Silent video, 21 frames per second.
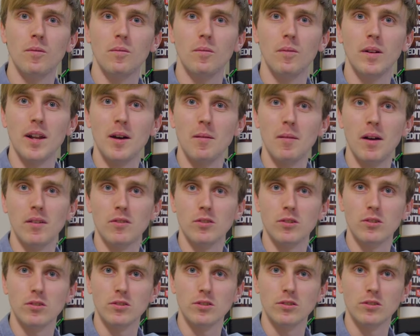when I'm
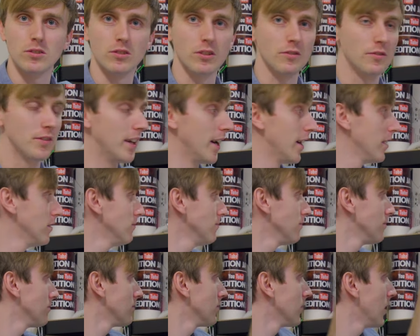outdoors and stuff now.
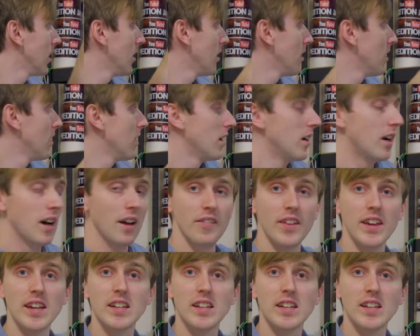And